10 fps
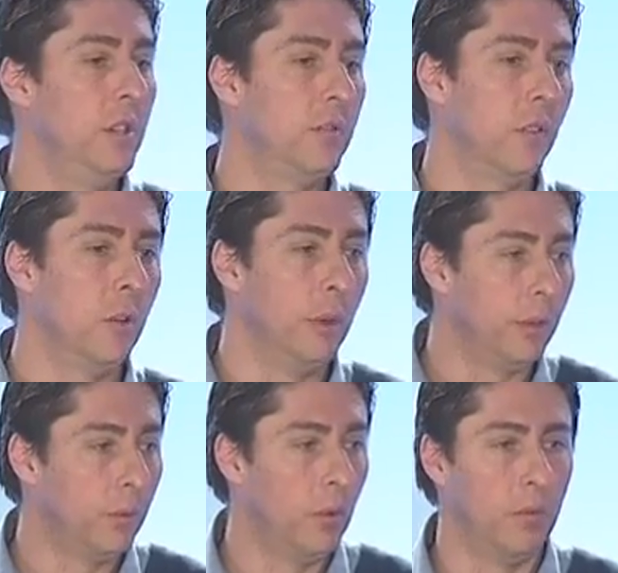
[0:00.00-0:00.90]
is flowing
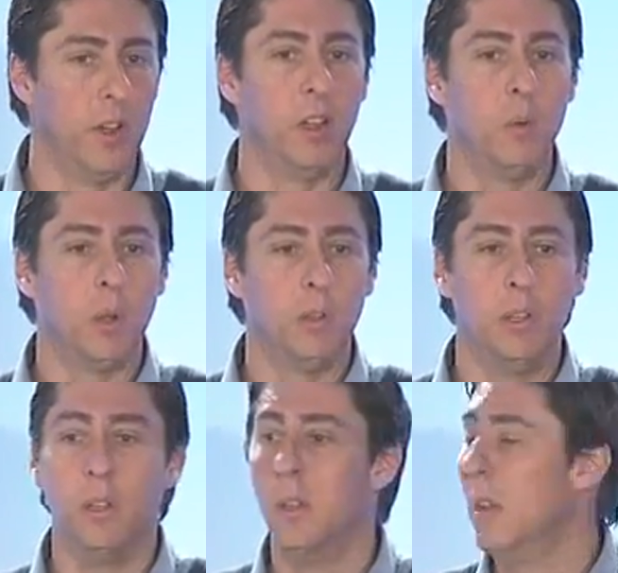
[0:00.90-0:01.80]
through it very
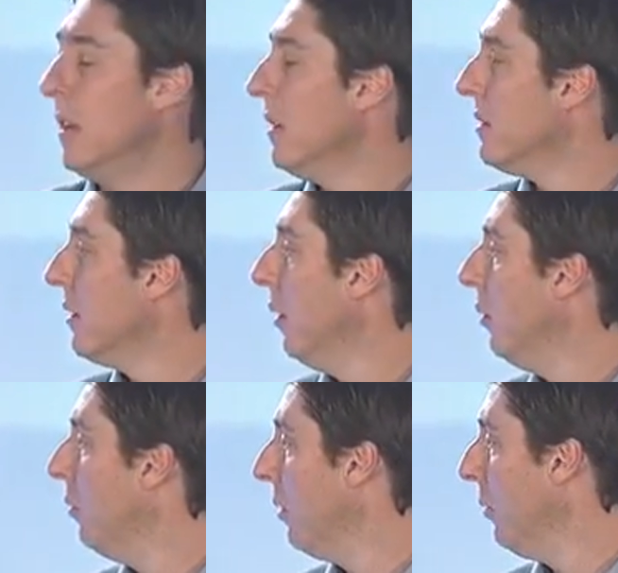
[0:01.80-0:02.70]
quickly. So
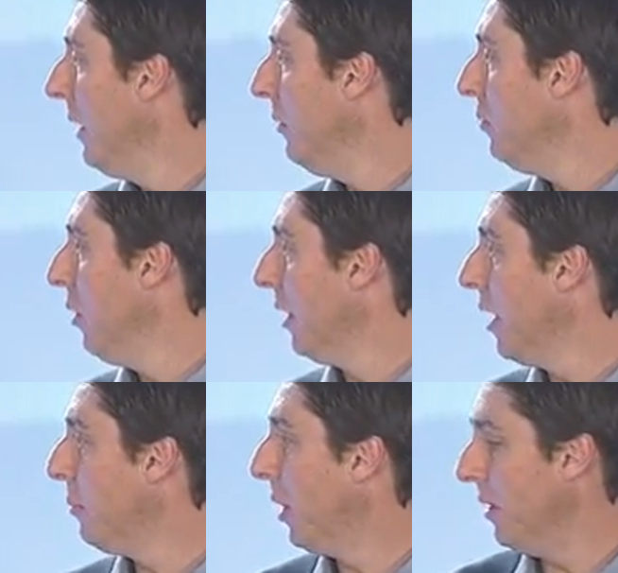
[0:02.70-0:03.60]
when we hook
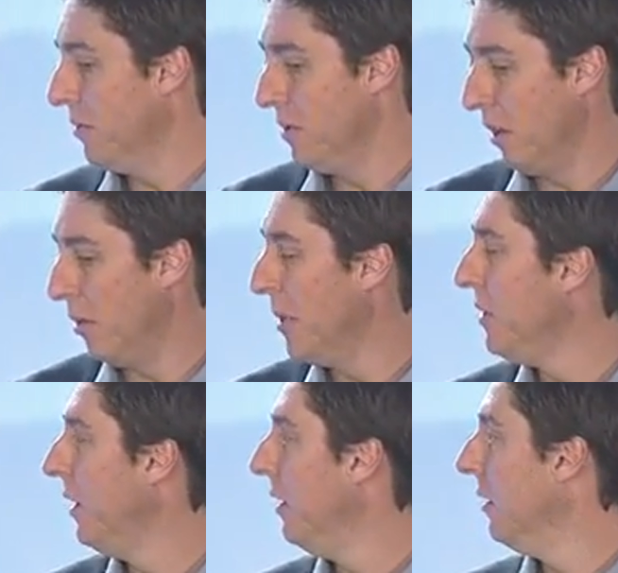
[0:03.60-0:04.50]
up our
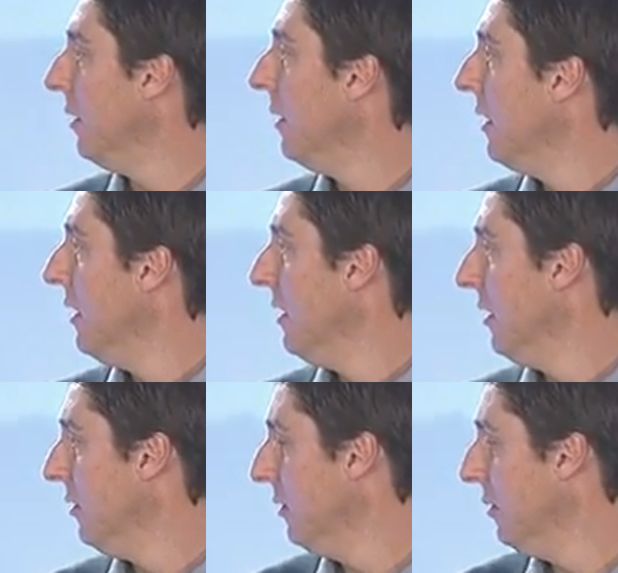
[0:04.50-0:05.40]
material
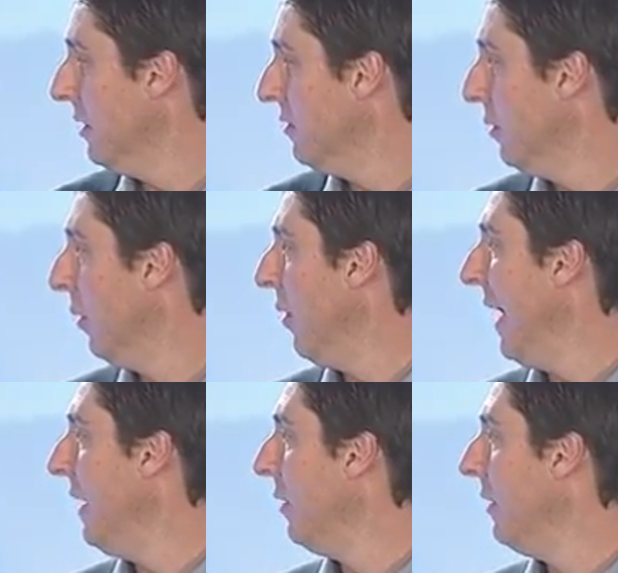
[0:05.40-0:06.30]
to a
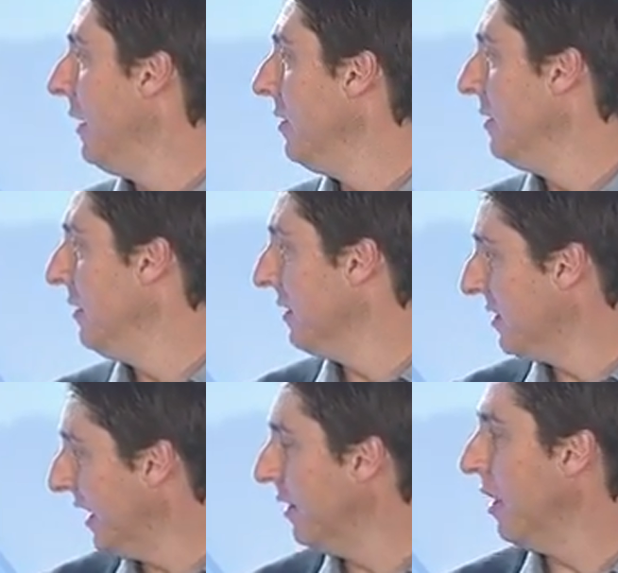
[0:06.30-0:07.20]
radio, the
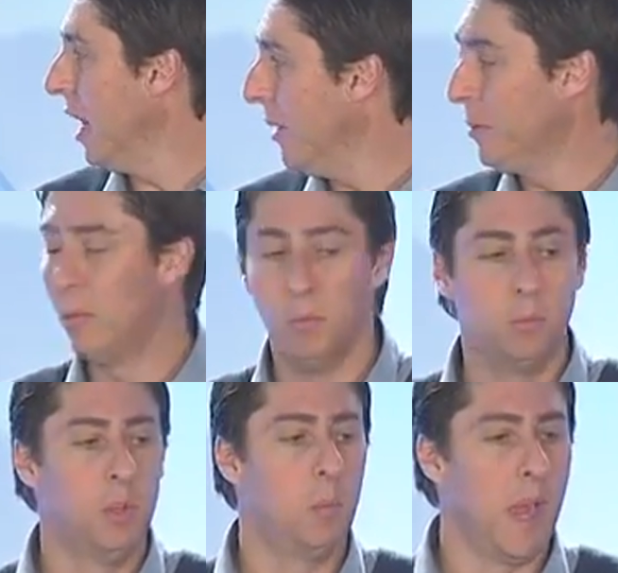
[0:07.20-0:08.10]
signal hops from
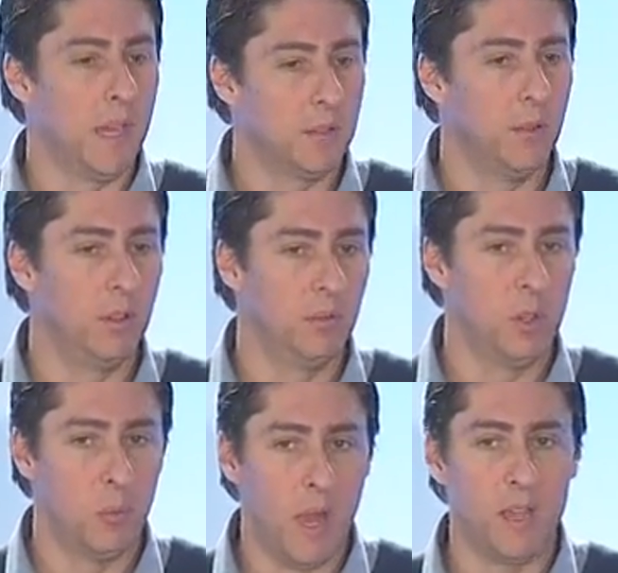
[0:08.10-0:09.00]
capacitor to
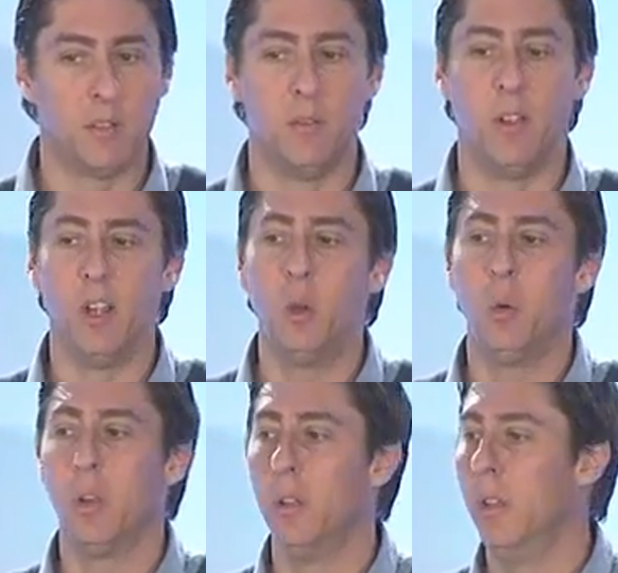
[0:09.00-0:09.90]
capacitor very
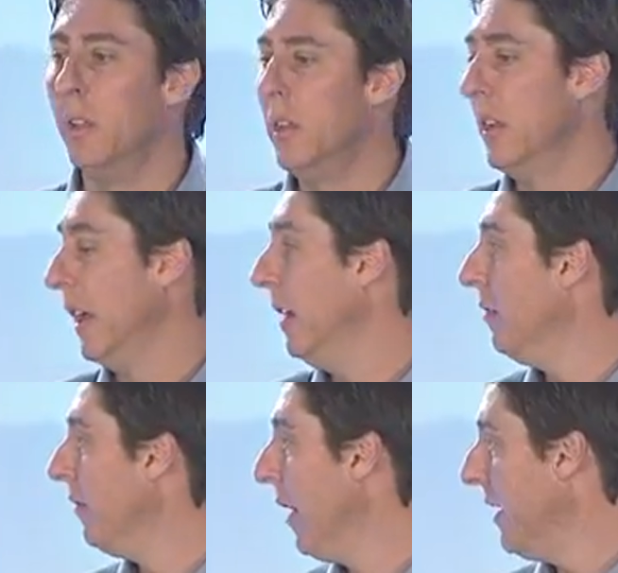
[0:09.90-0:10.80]
quickly, and then
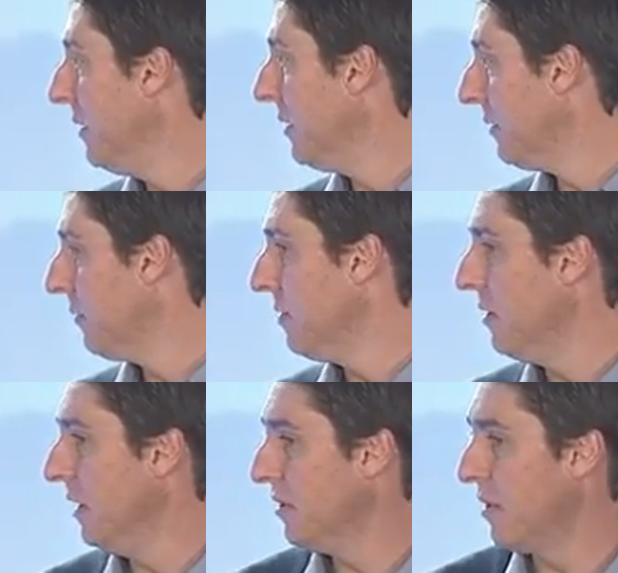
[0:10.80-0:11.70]
finds its
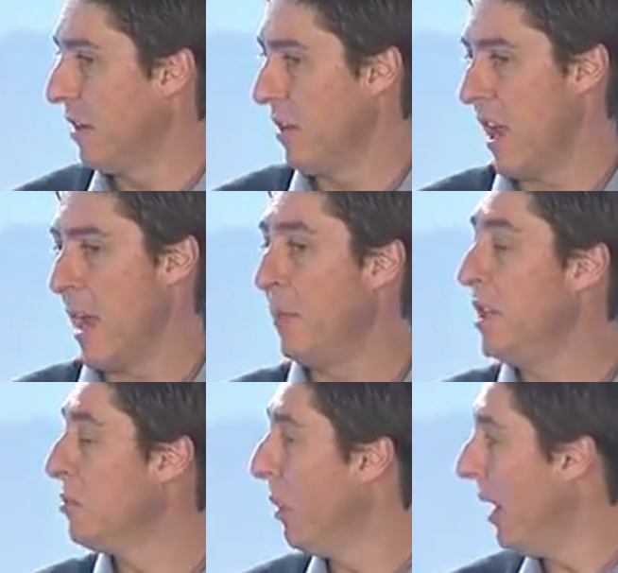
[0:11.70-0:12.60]
happy
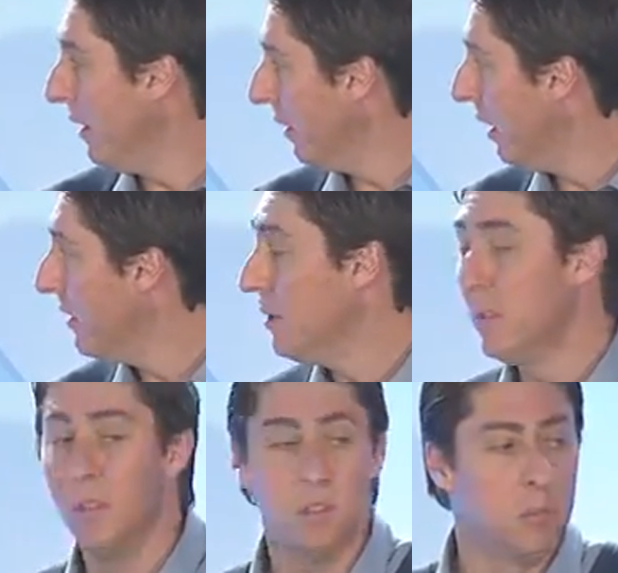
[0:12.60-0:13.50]
spot and
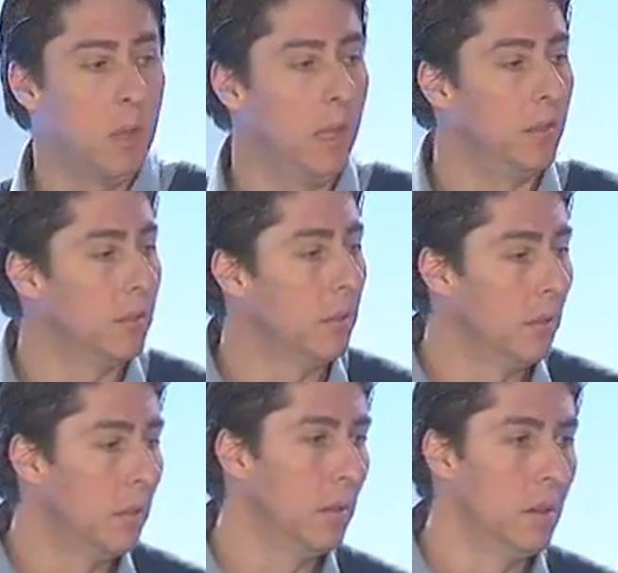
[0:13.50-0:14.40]
launches into space.
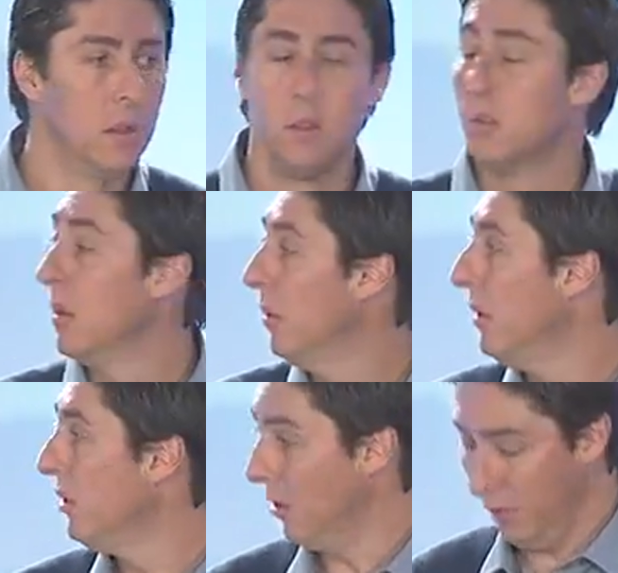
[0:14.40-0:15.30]
I want
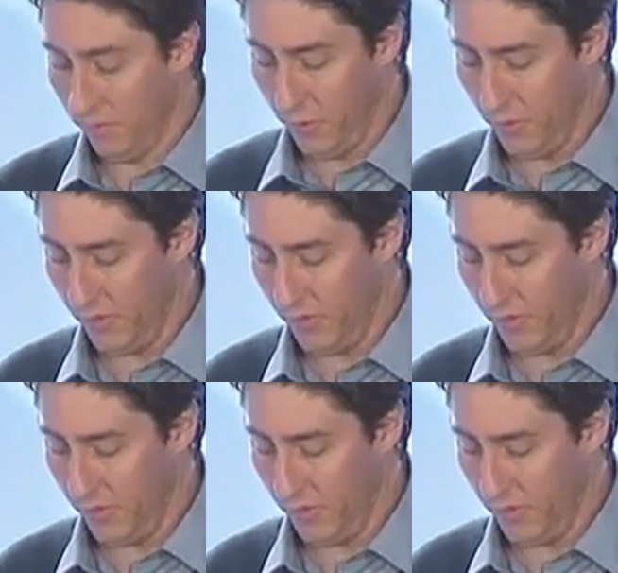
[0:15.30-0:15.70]
to show you a few